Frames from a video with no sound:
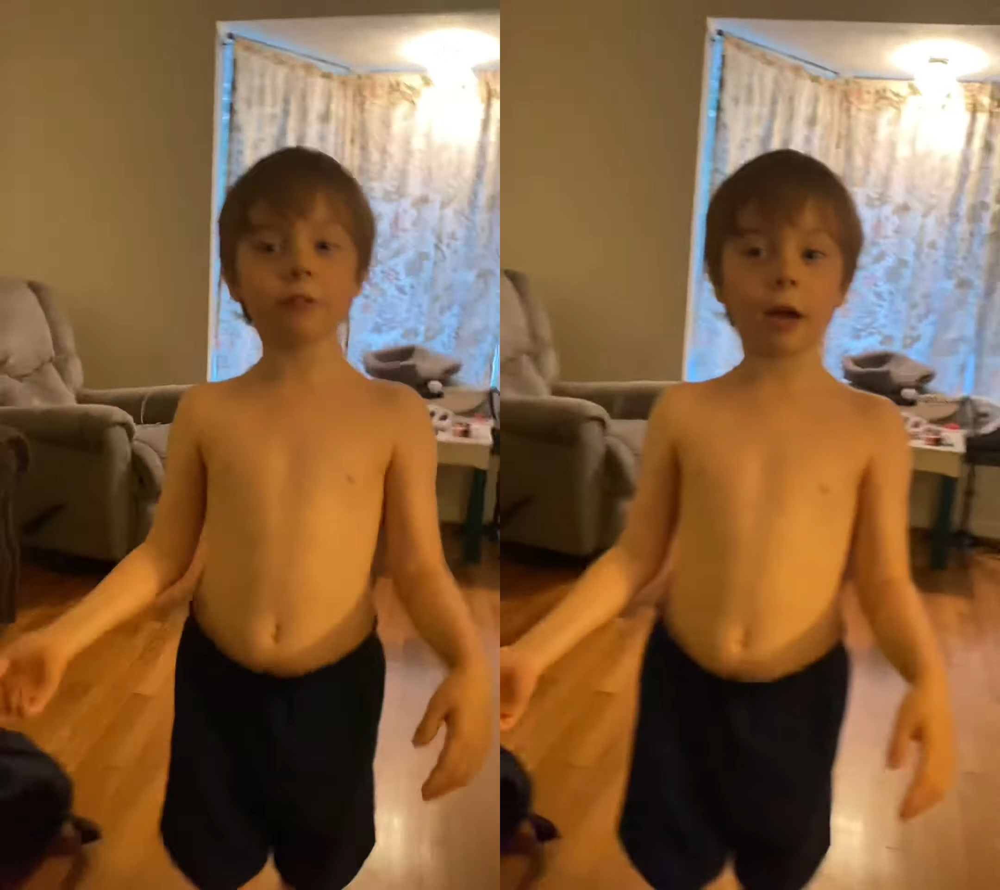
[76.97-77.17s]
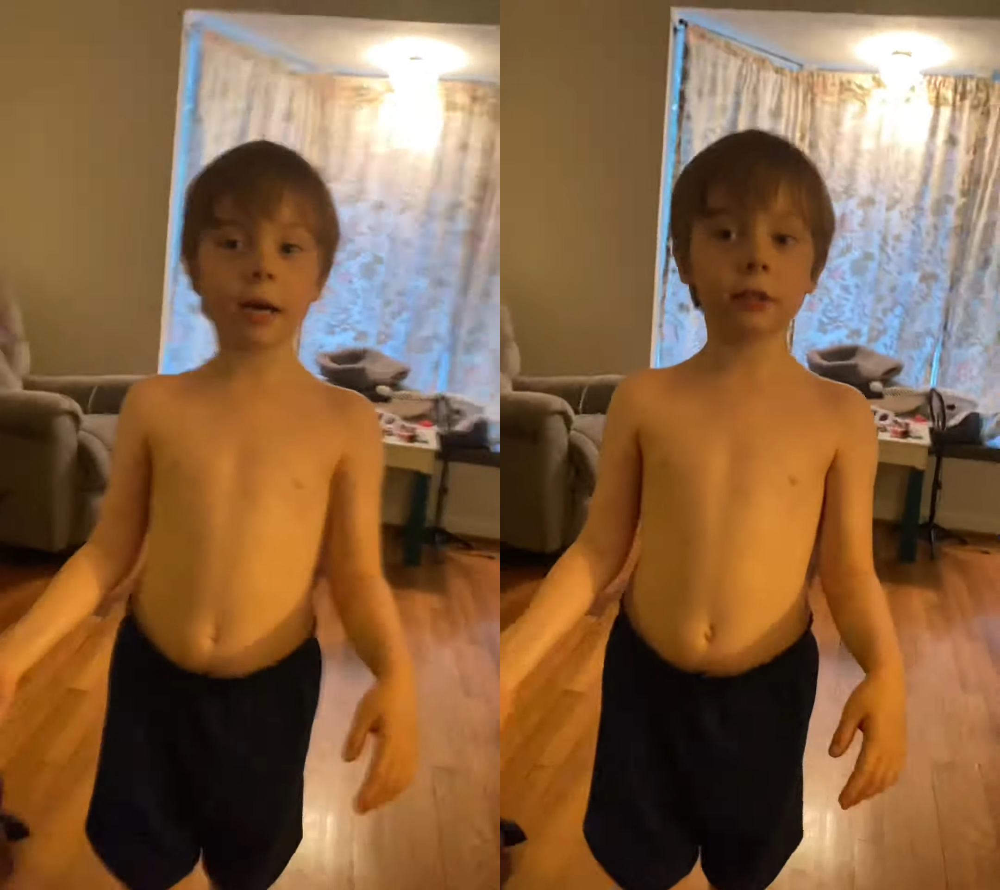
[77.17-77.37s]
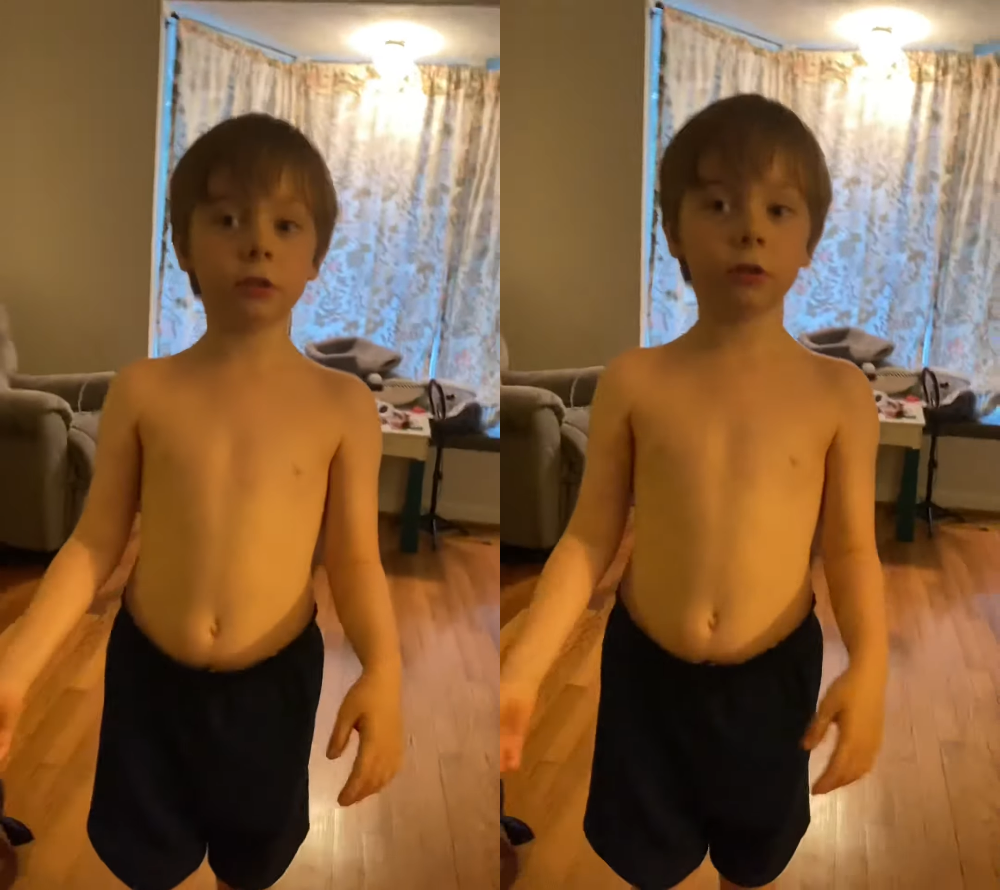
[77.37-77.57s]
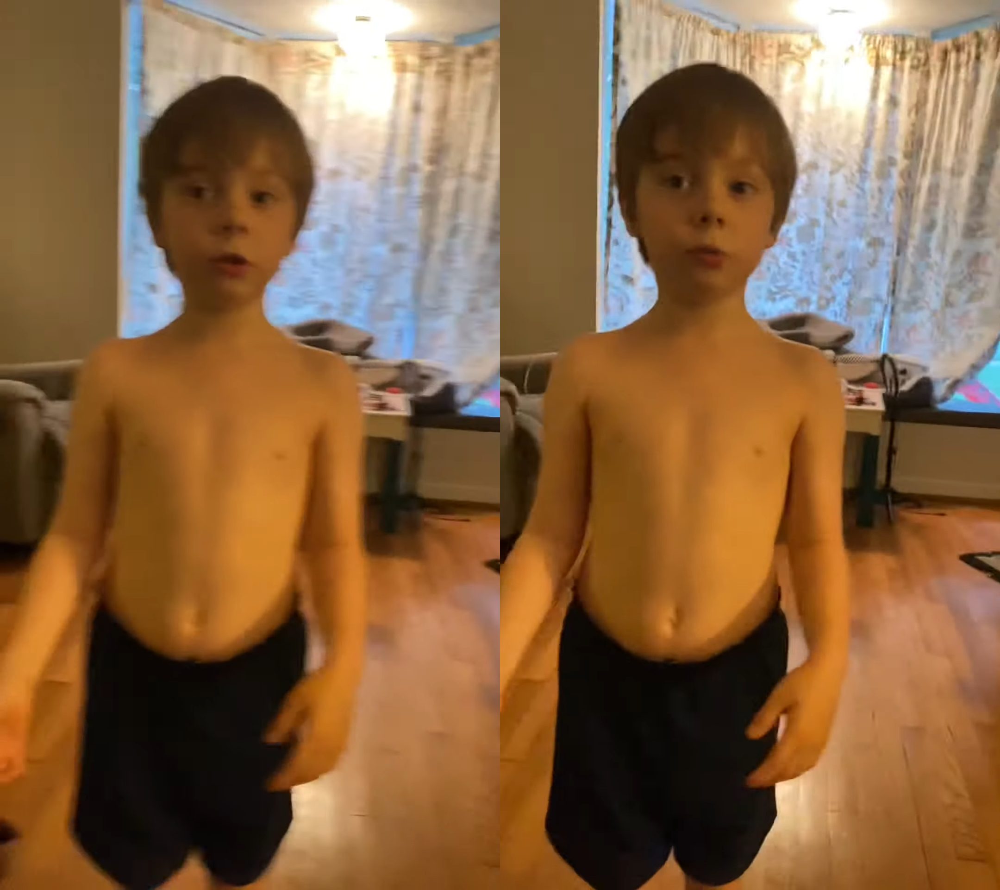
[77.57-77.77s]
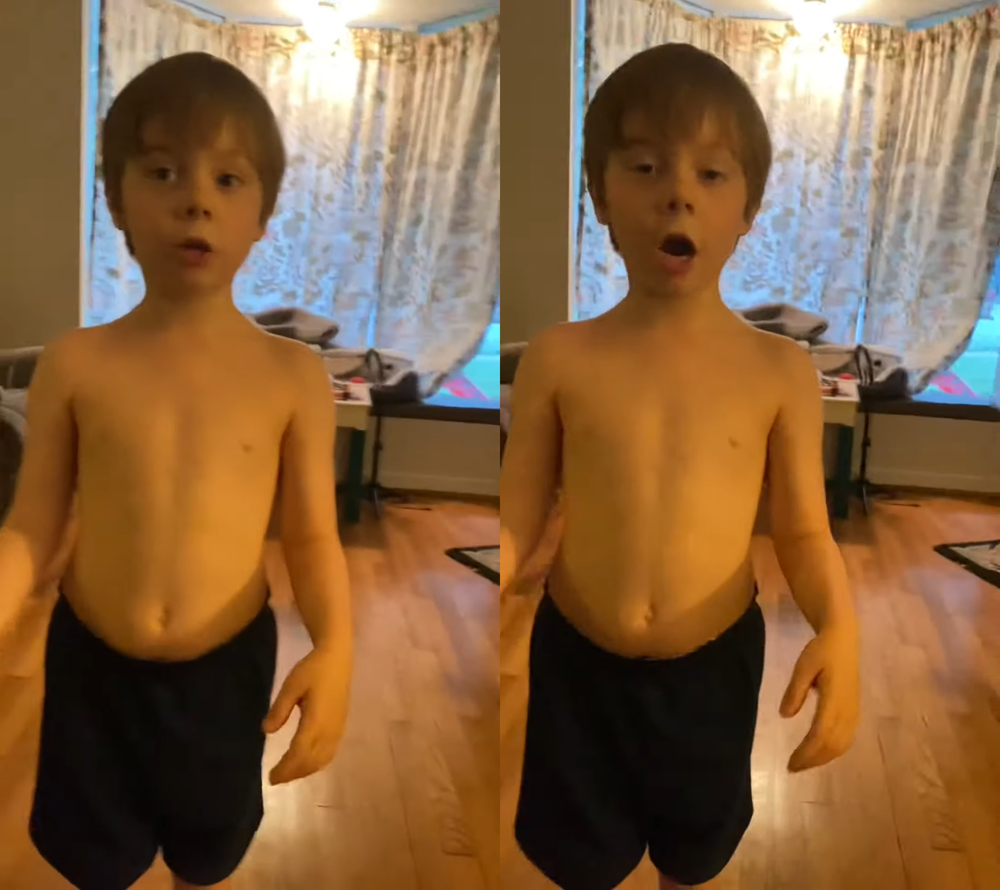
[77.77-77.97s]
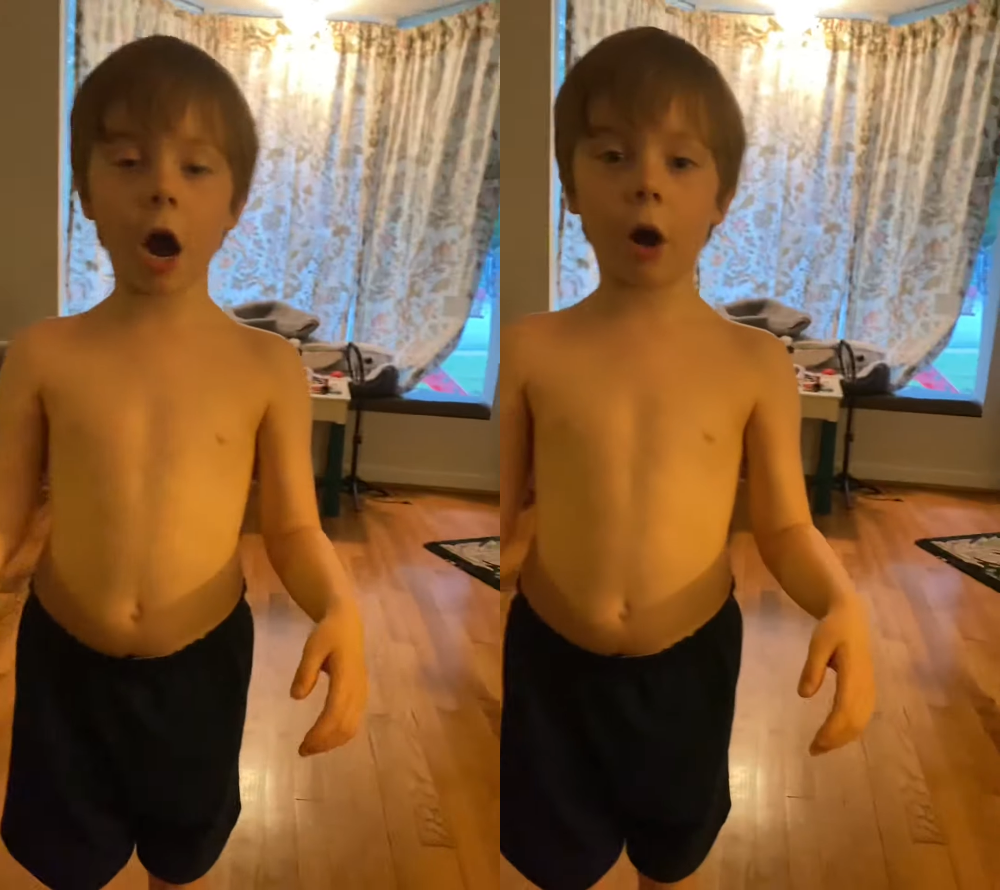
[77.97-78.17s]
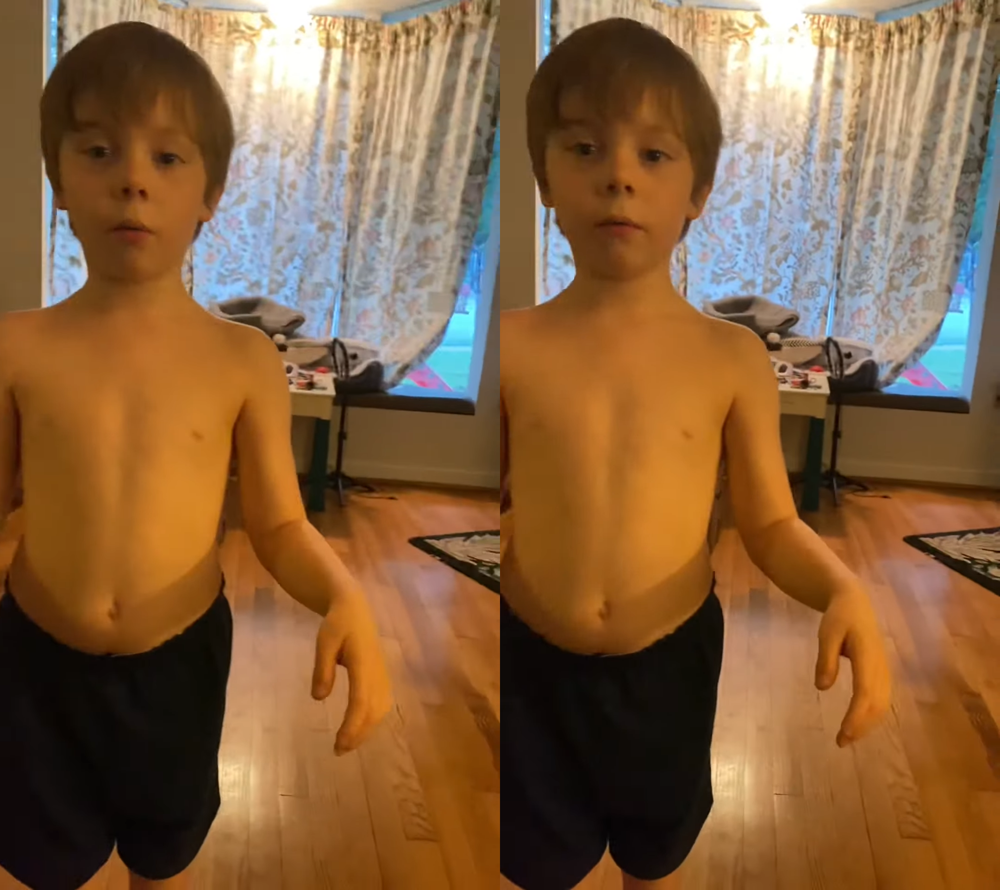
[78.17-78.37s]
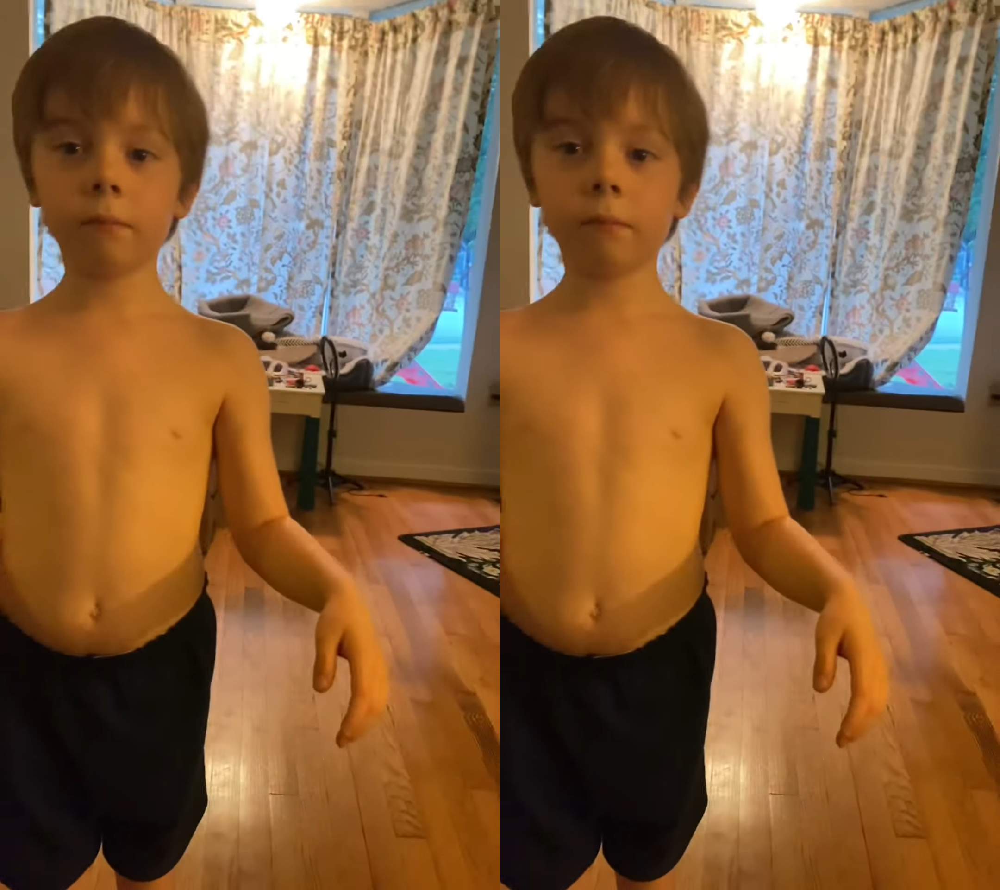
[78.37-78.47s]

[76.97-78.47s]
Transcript: light, you go.